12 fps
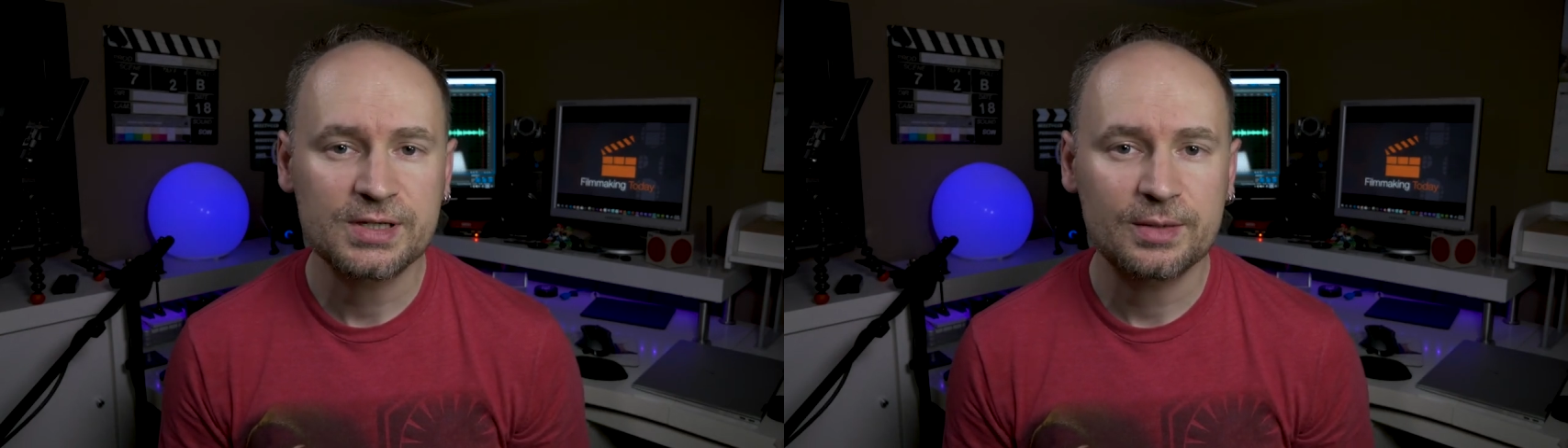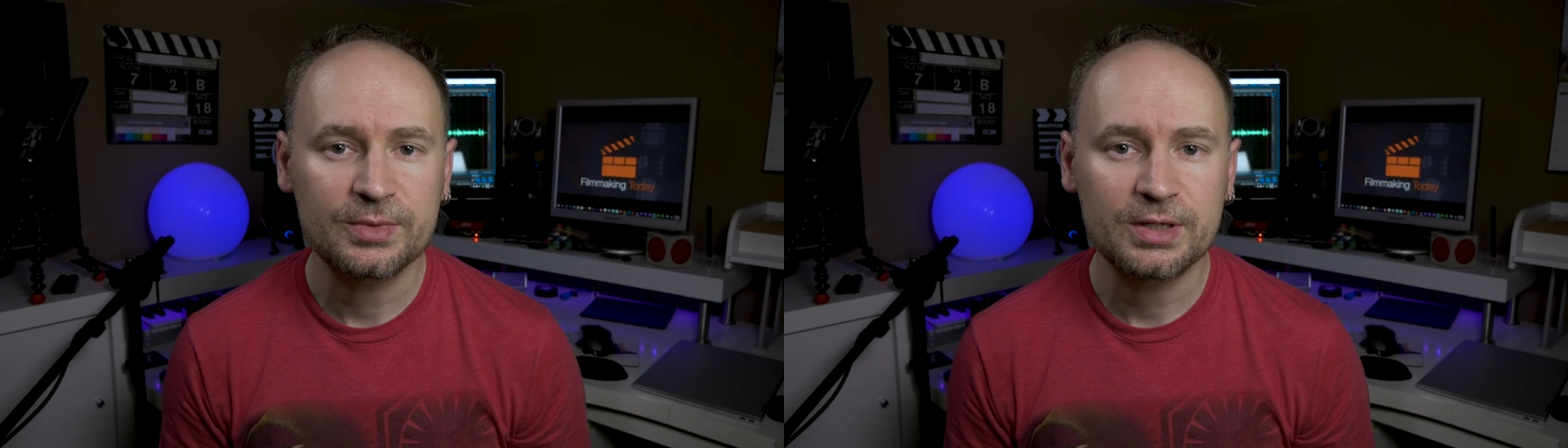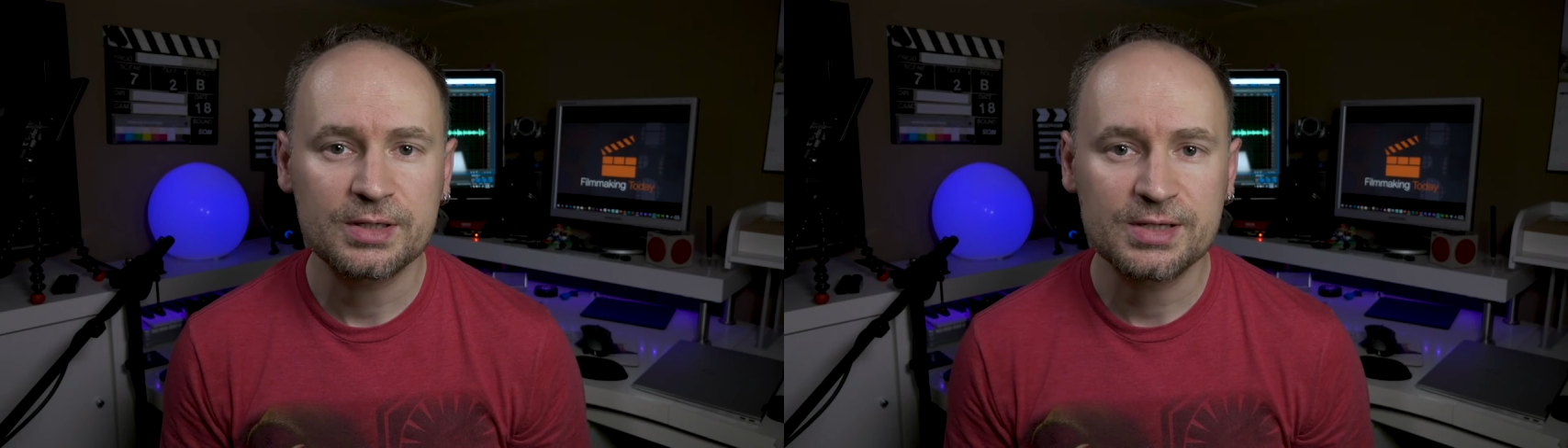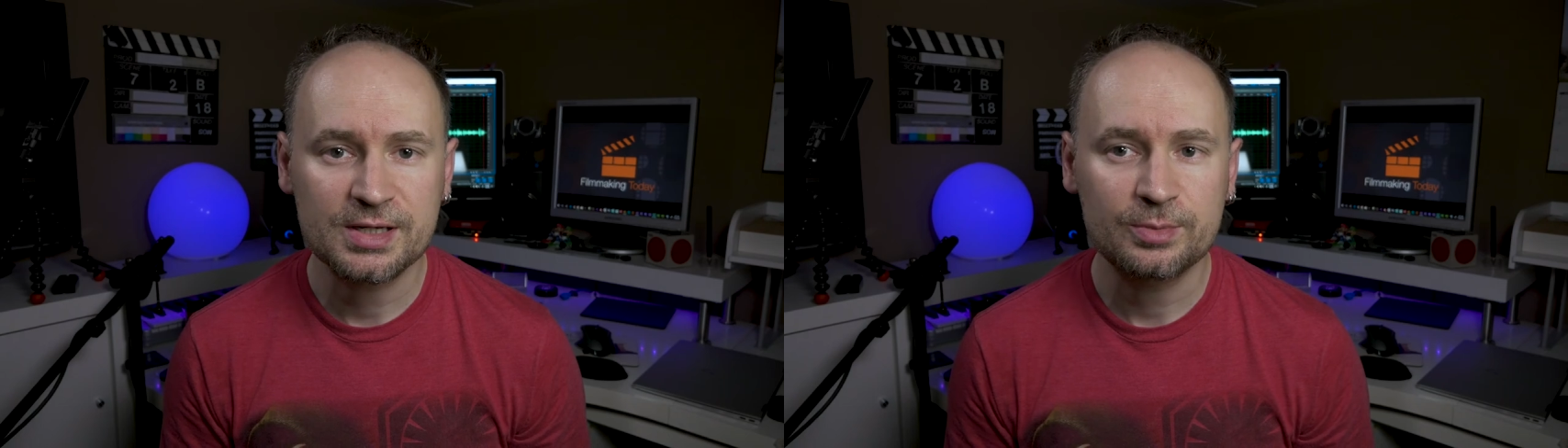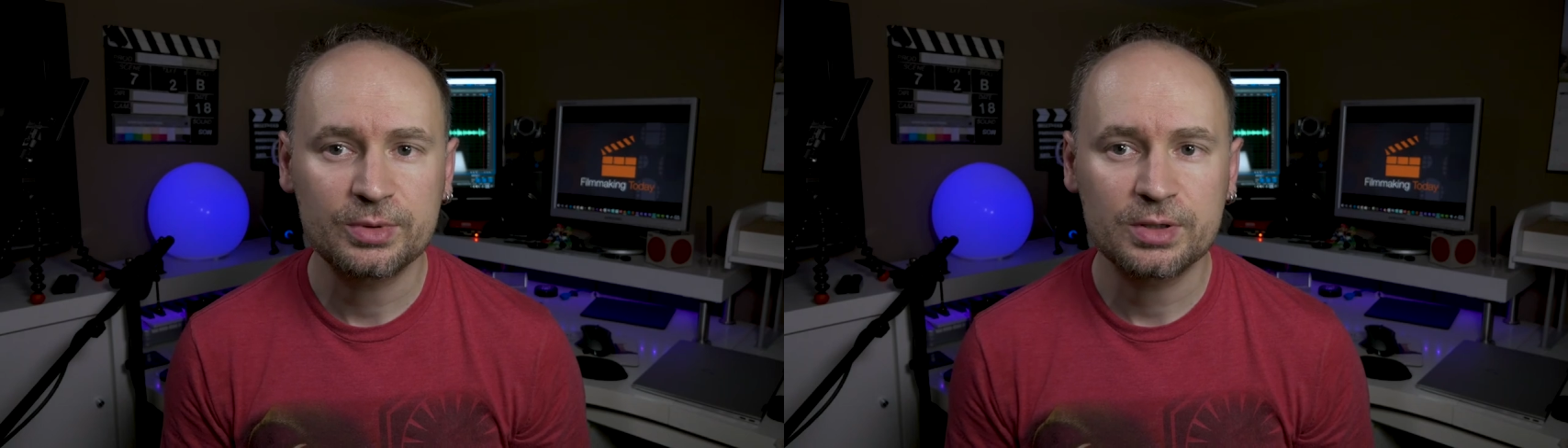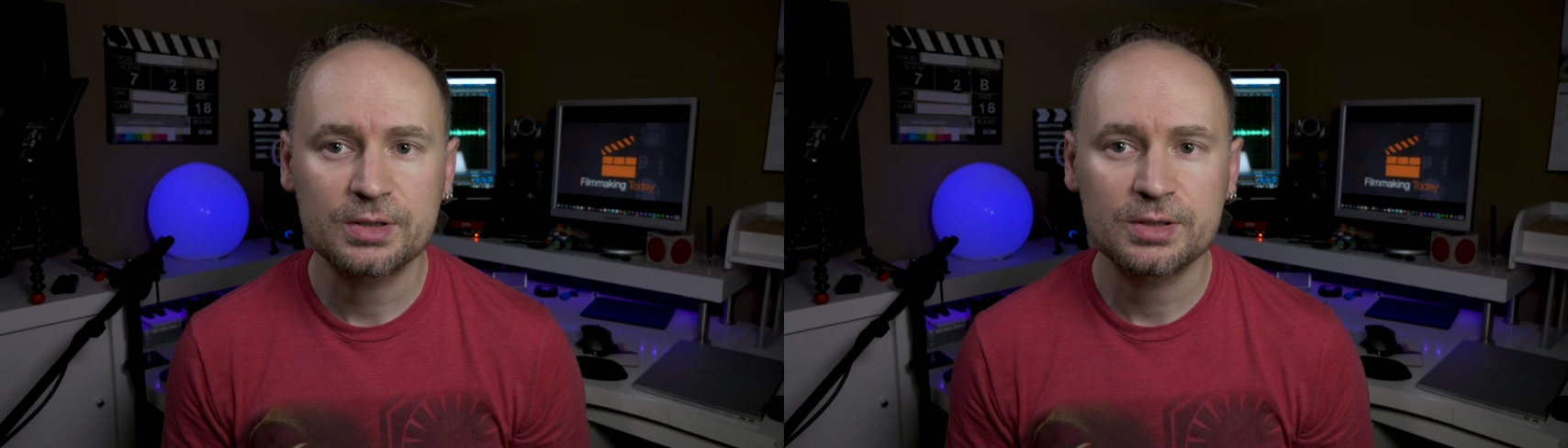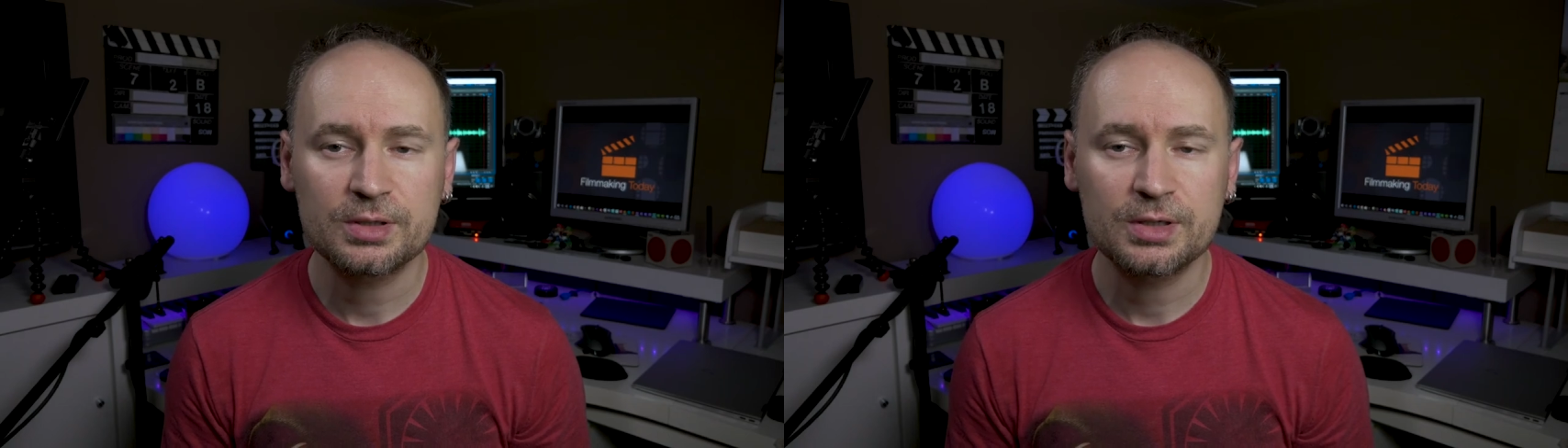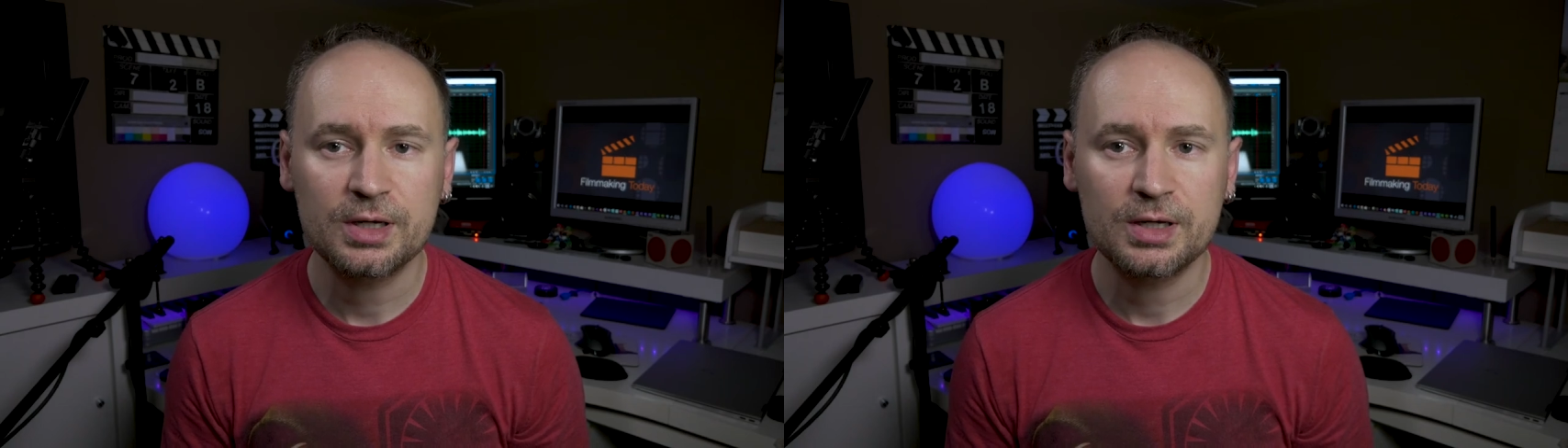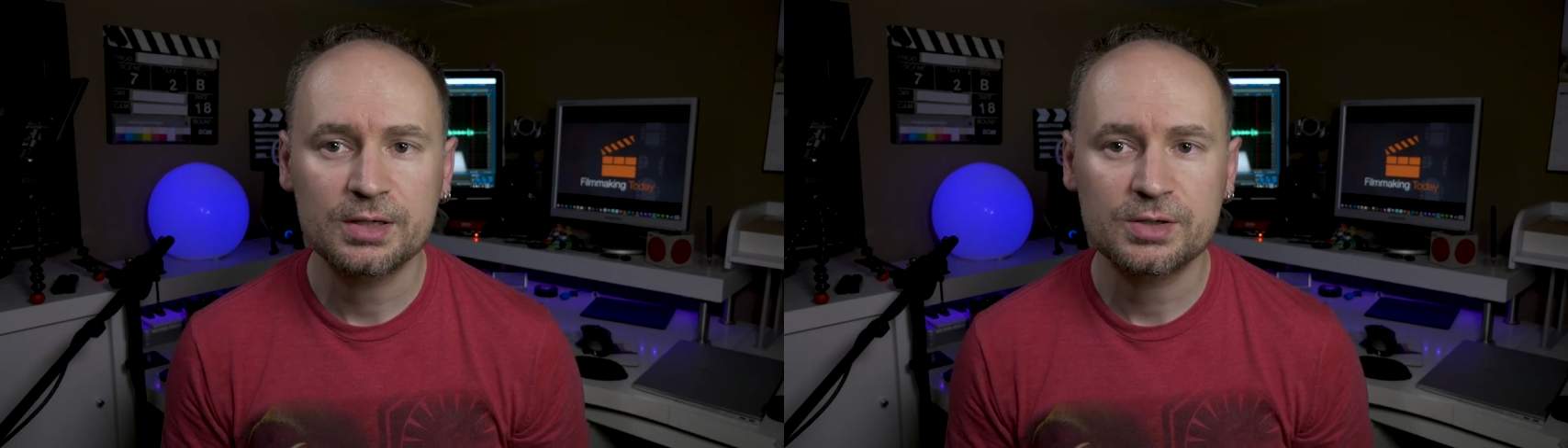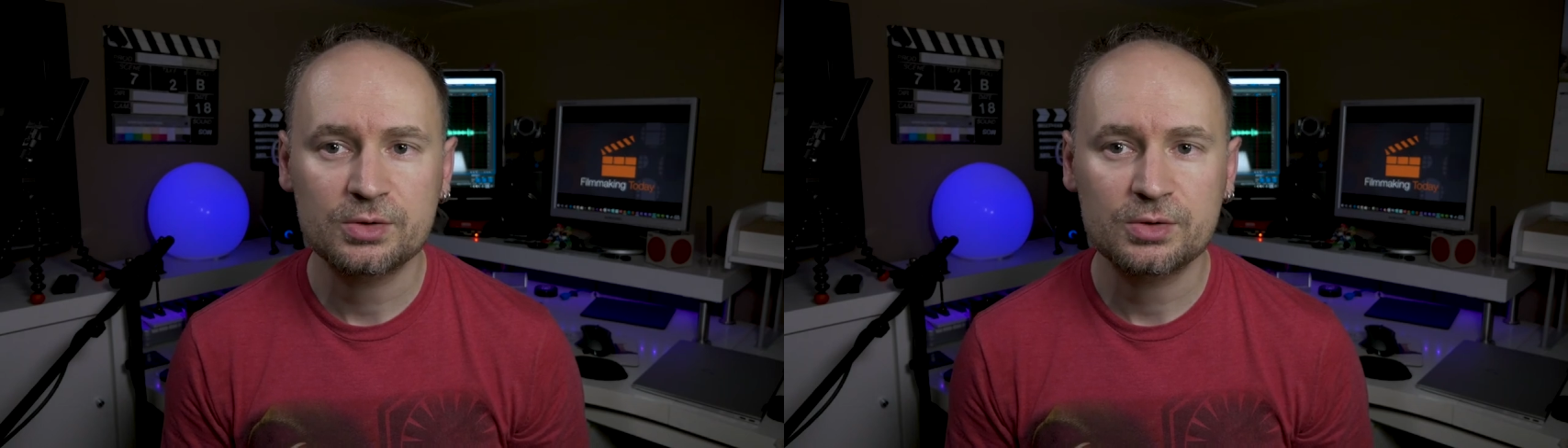something simpler.